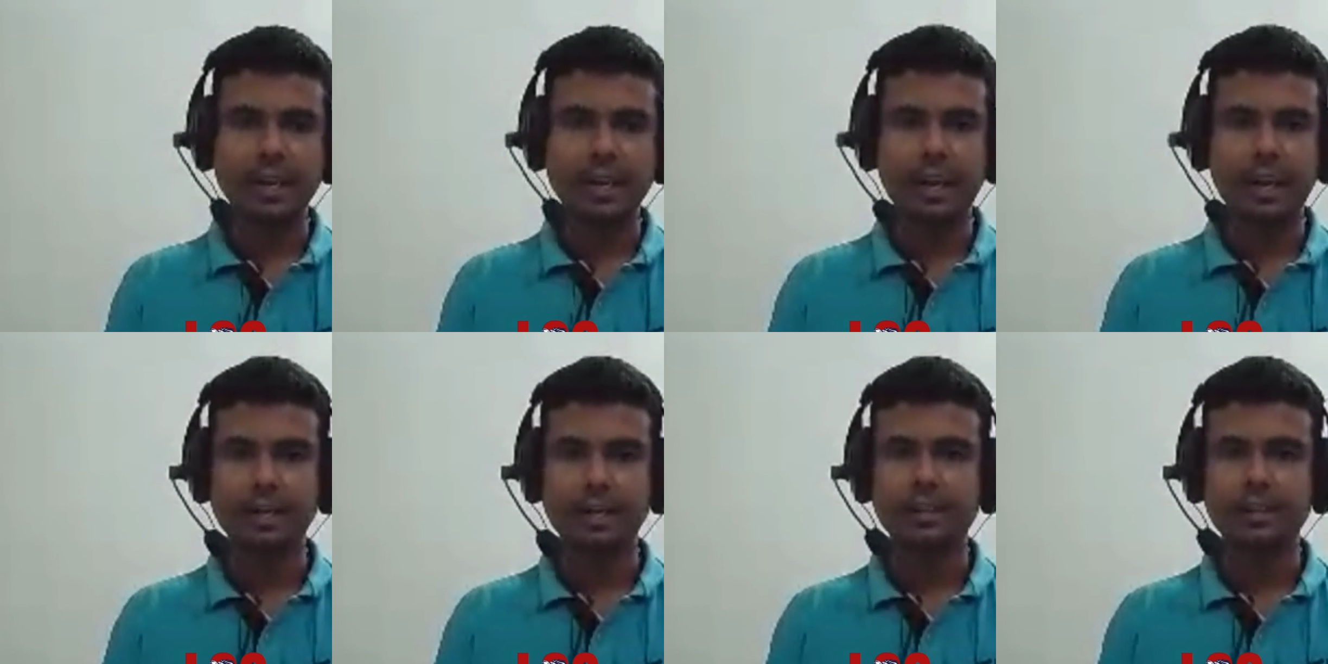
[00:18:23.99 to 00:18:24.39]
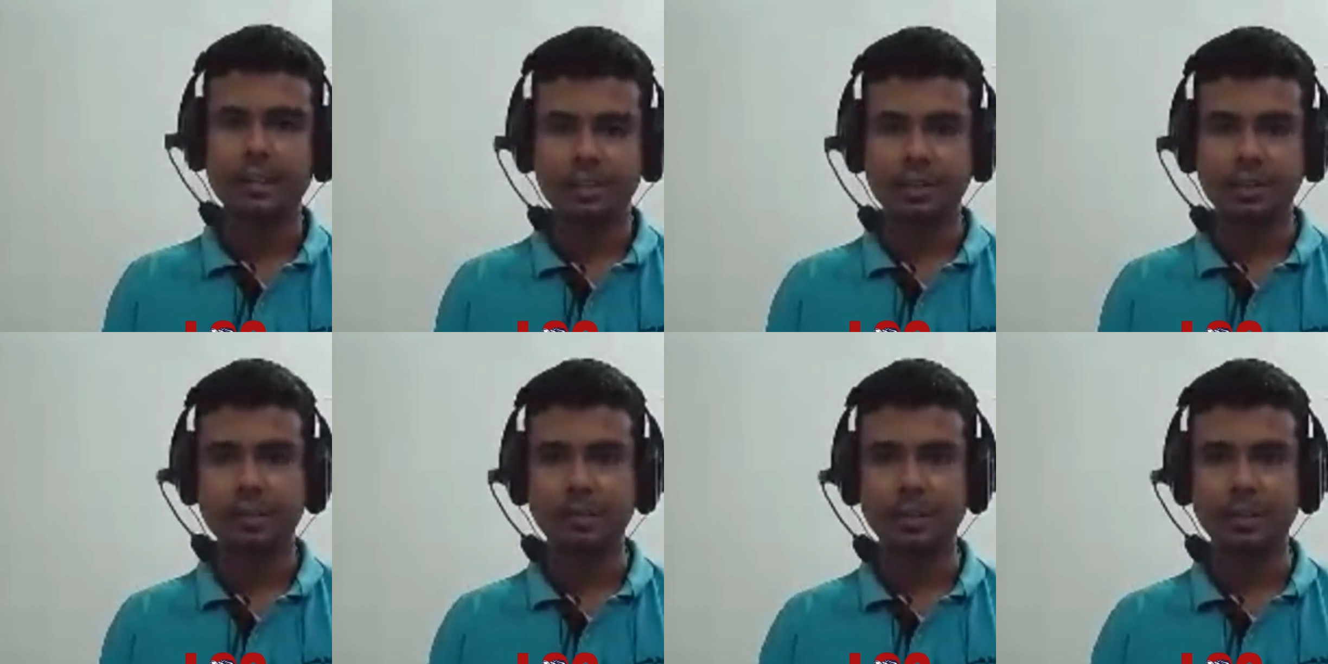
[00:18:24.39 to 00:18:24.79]
and
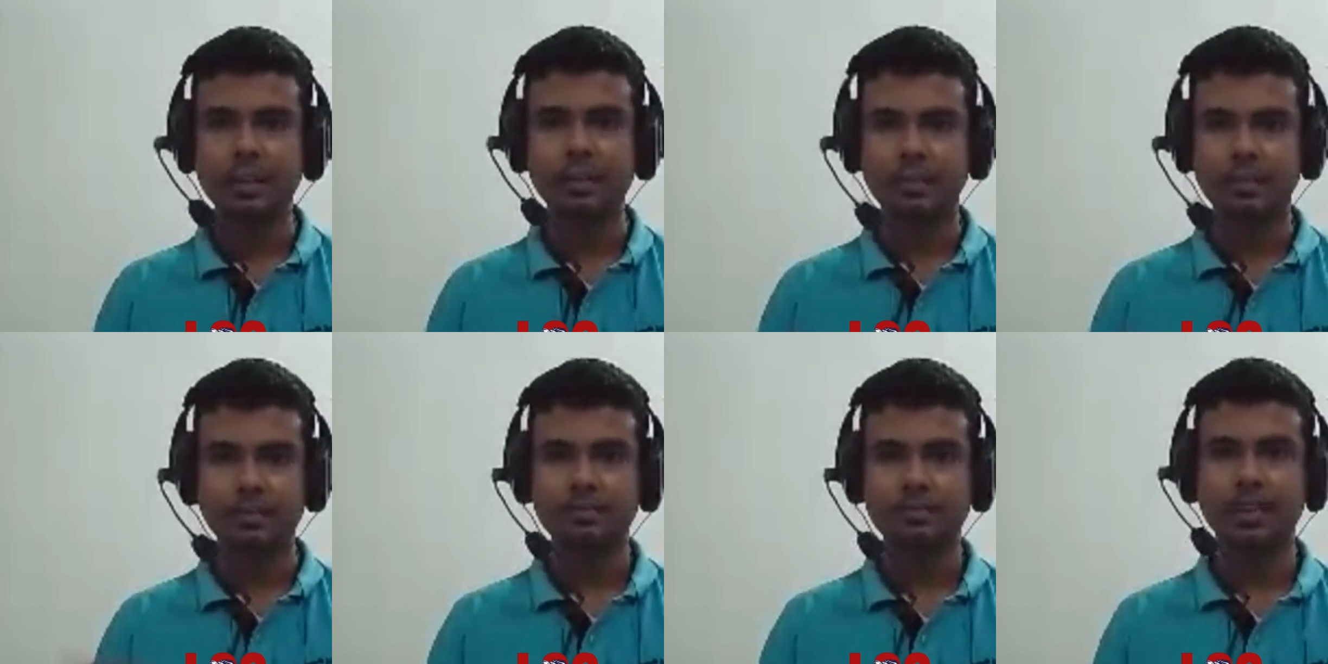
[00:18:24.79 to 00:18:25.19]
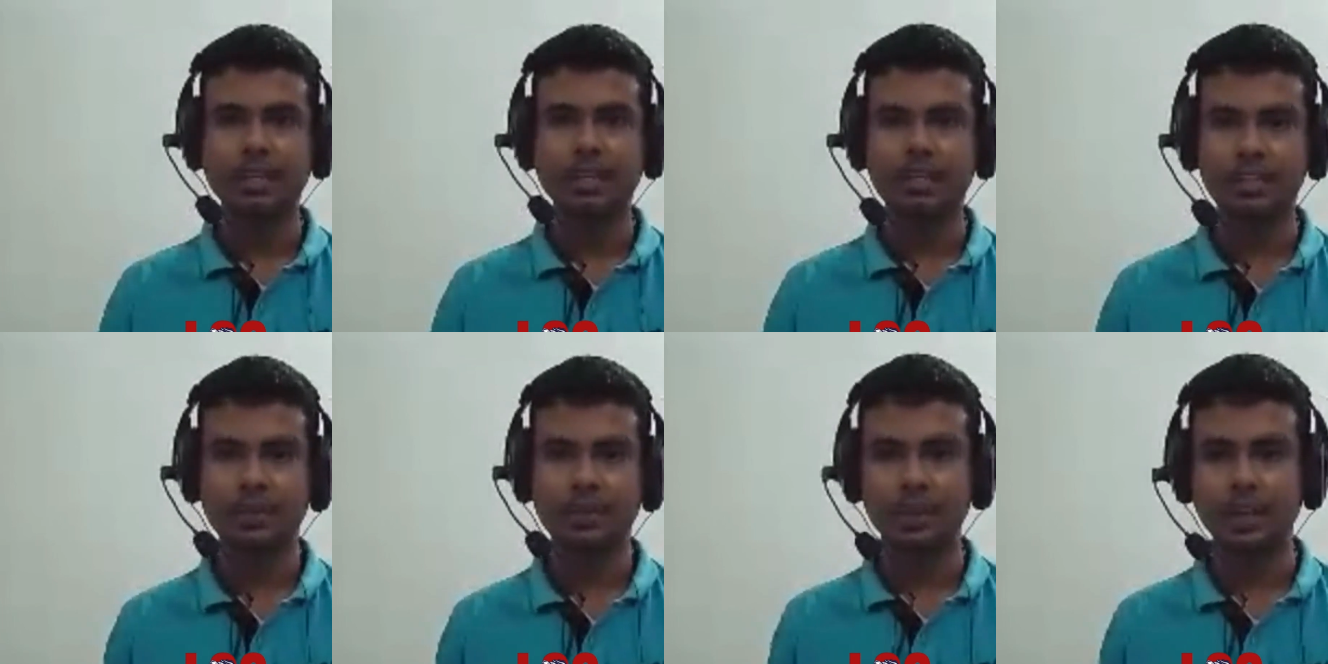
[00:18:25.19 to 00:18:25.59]
something
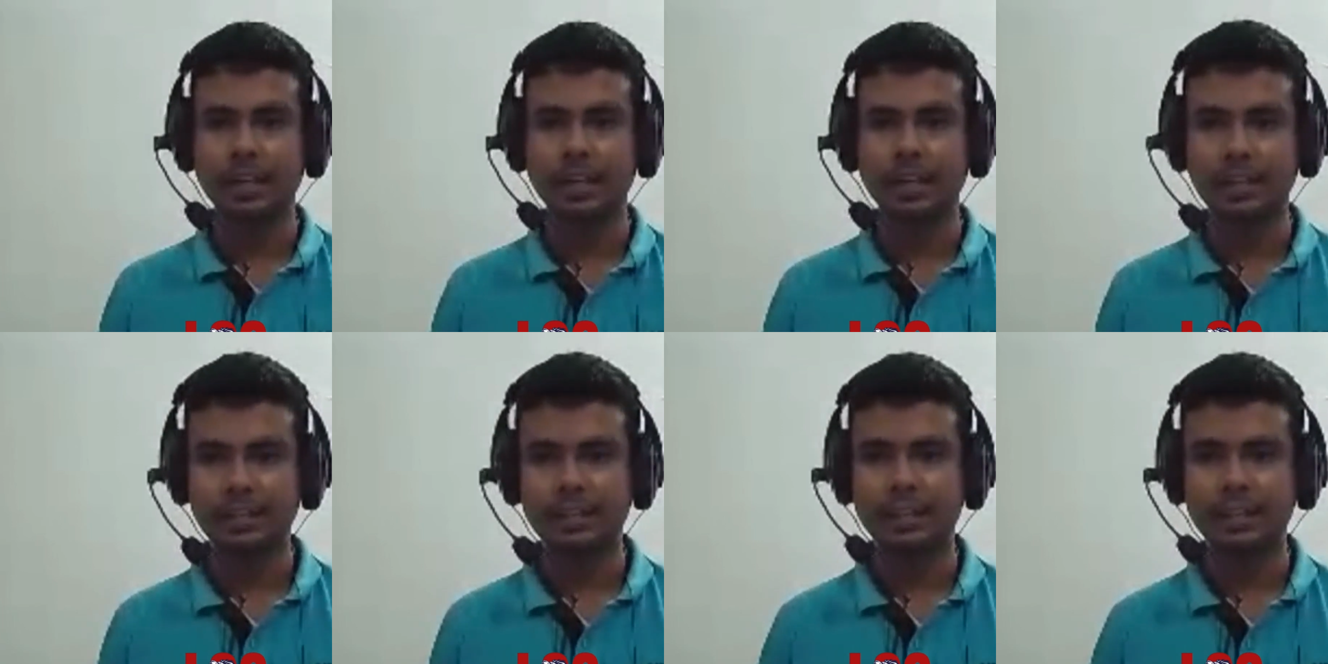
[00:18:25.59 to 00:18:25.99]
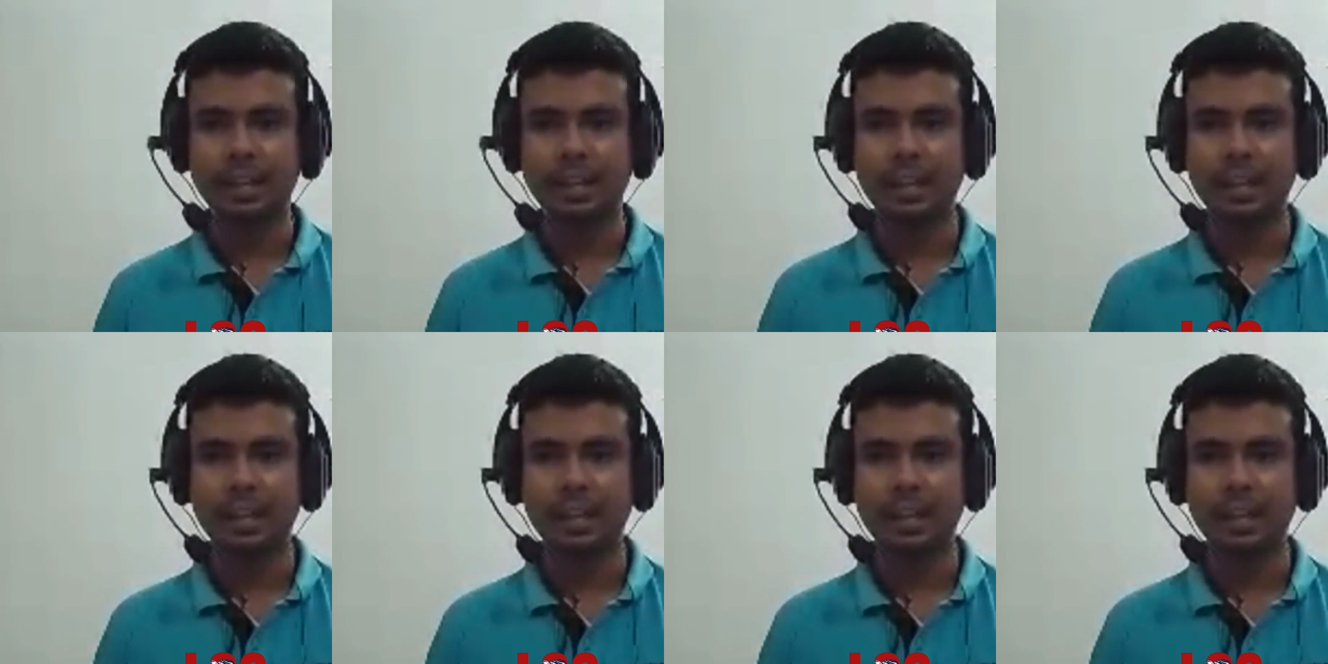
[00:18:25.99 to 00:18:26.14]
that's clicked,